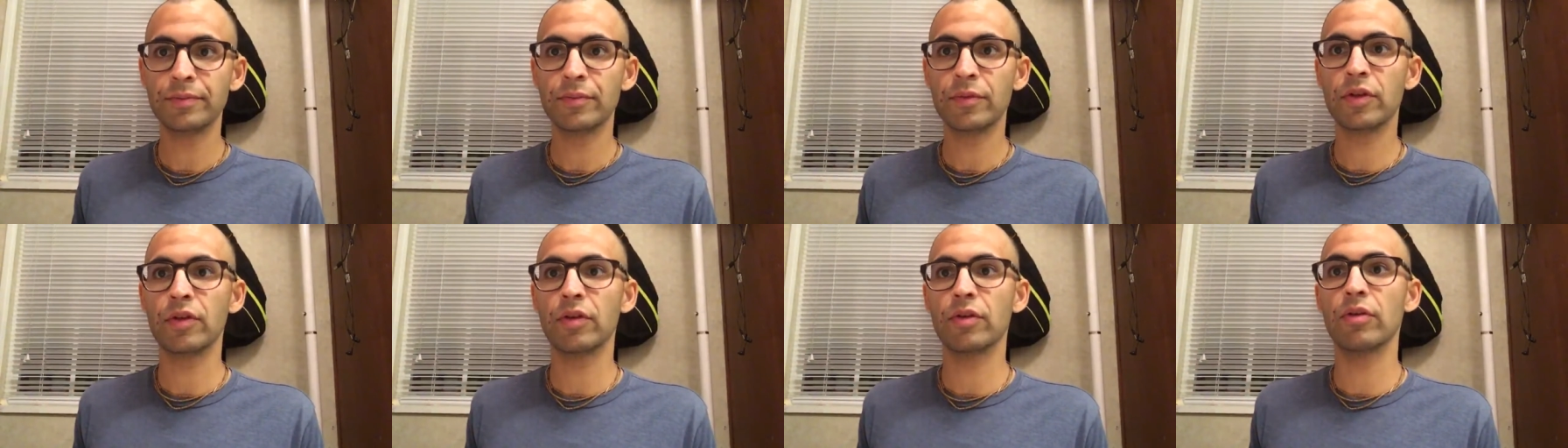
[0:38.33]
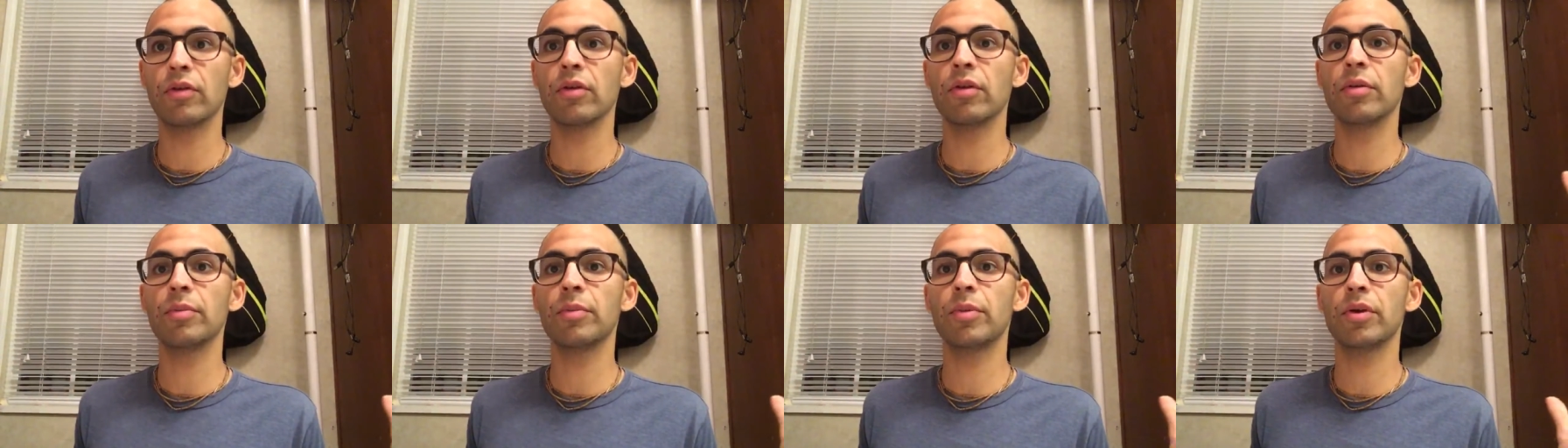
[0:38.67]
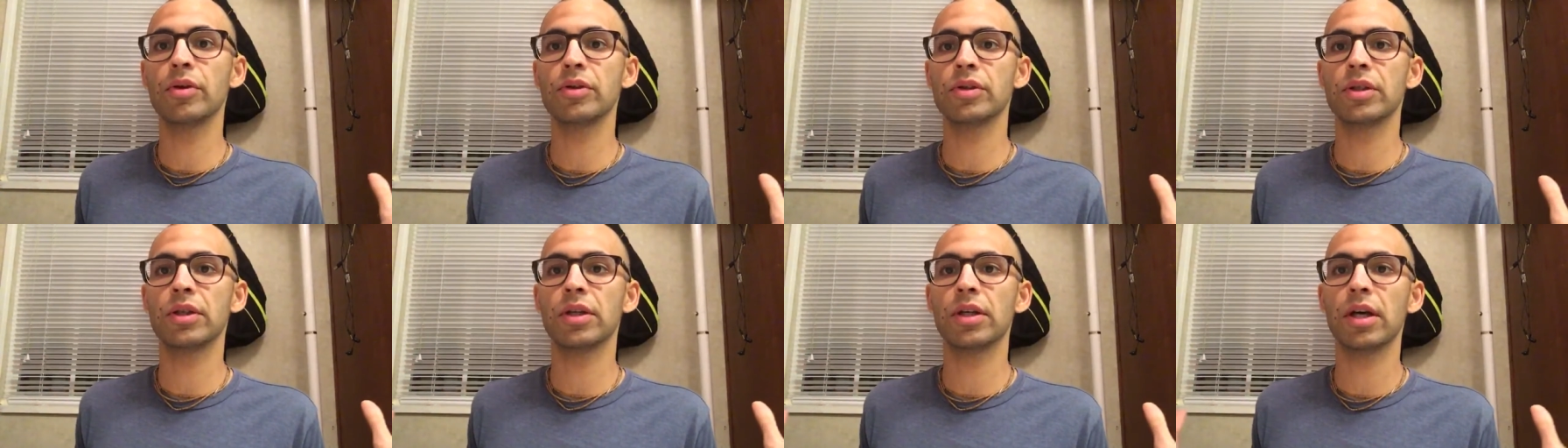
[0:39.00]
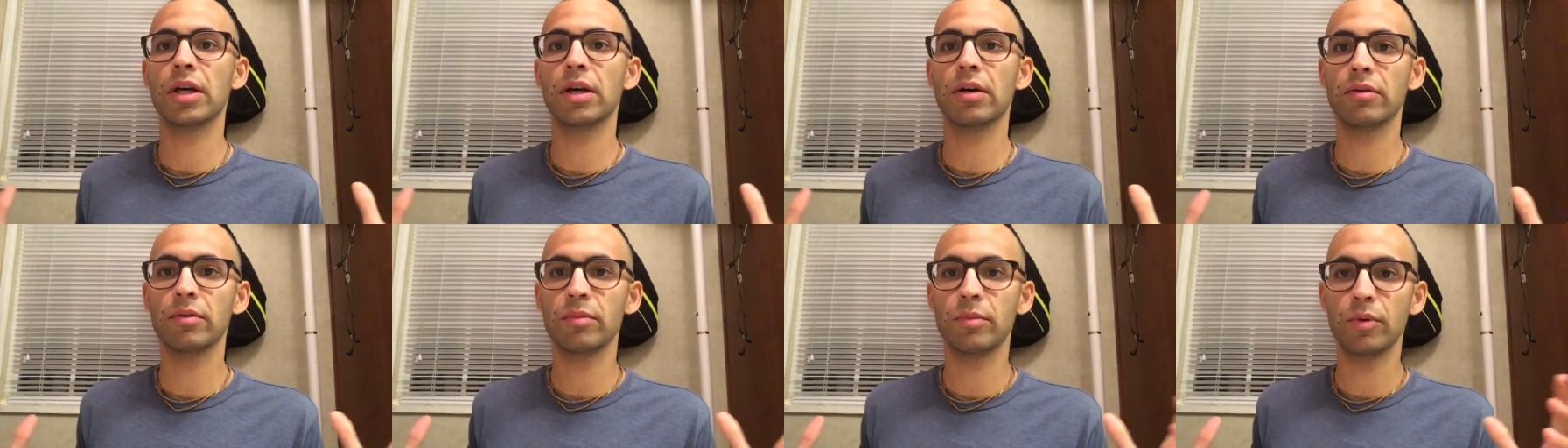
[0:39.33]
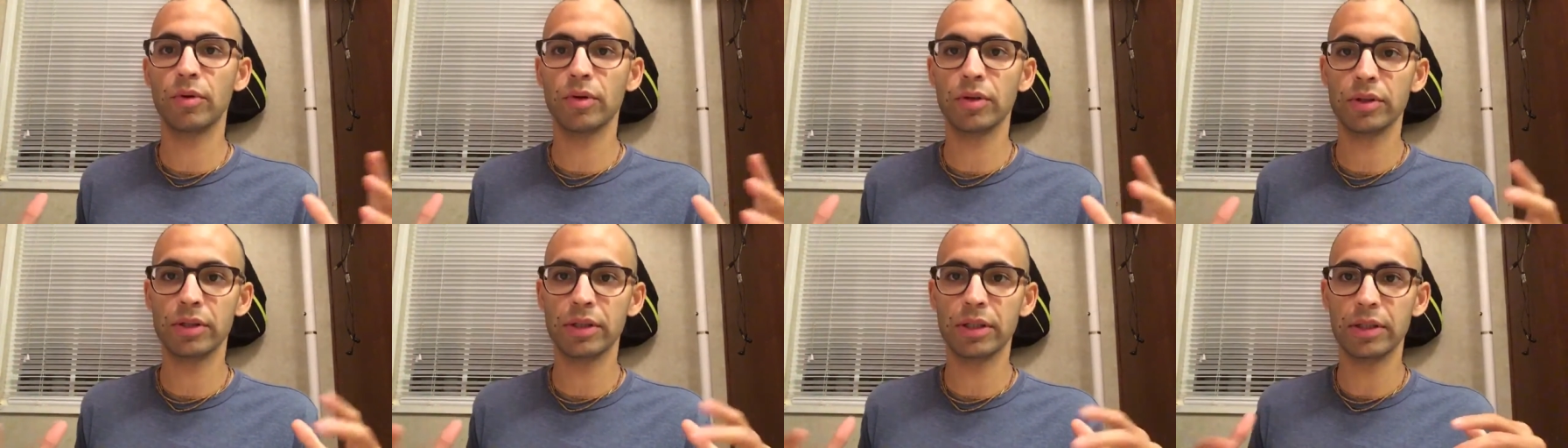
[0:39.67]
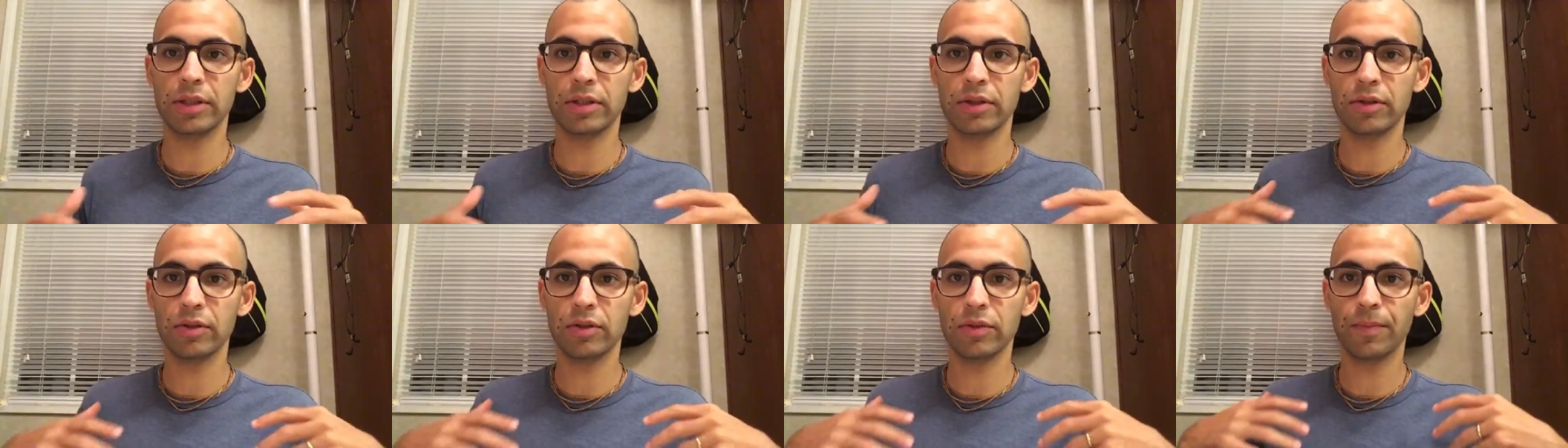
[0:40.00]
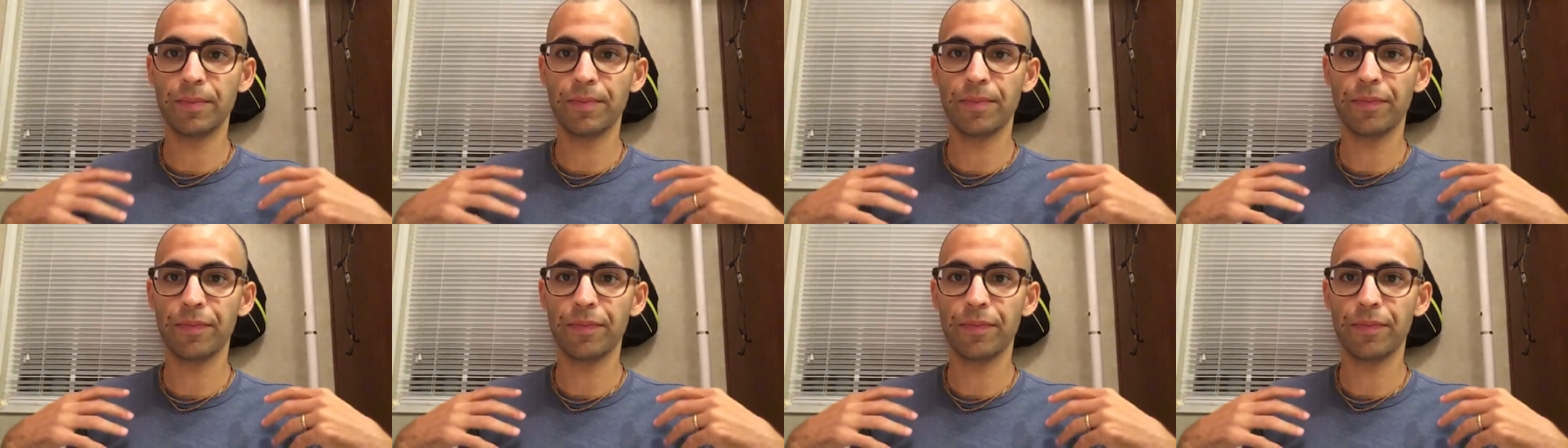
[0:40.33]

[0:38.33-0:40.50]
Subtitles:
turned all the boys and coward boys into